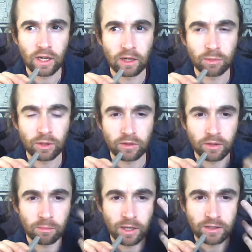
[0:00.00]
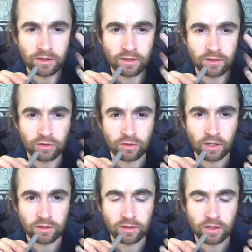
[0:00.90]
and beyond the mind
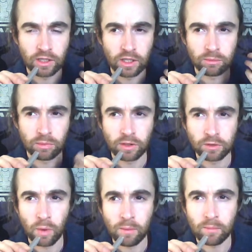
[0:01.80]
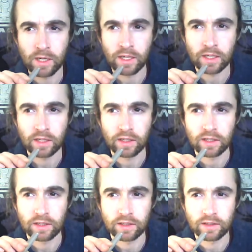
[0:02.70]
construct, because when we
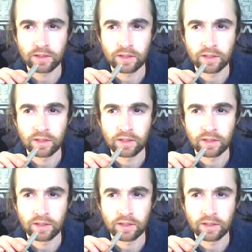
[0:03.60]
can